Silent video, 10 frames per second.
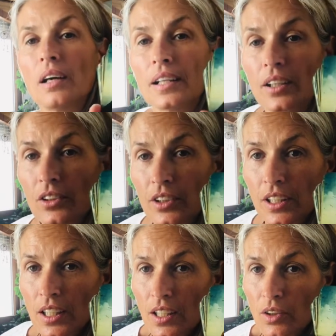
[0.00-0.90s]
And
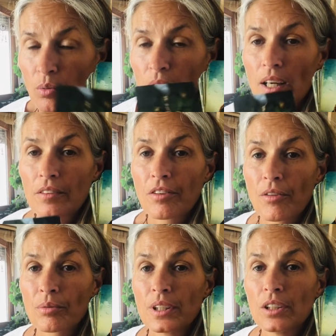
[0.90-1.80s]
underneath we have
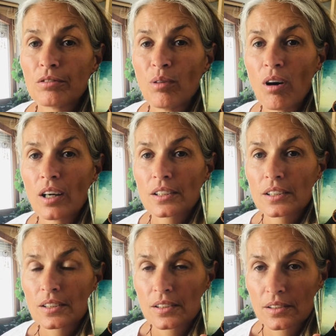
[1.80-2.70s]
Three of
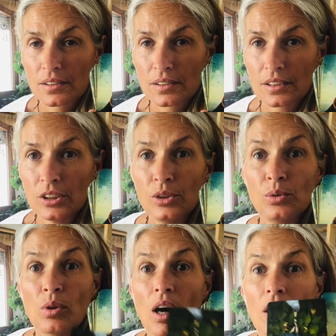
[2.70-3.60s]
Wands.
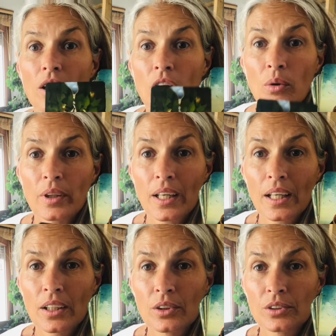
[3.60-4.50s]
You are going
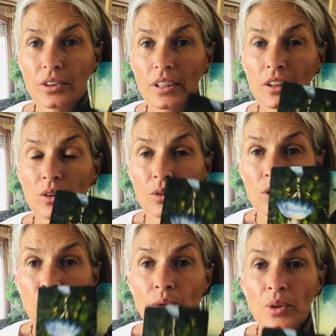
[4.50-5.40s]
out and you're
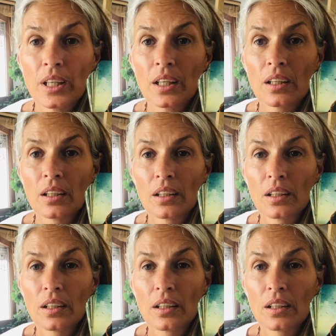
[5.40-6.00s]
doing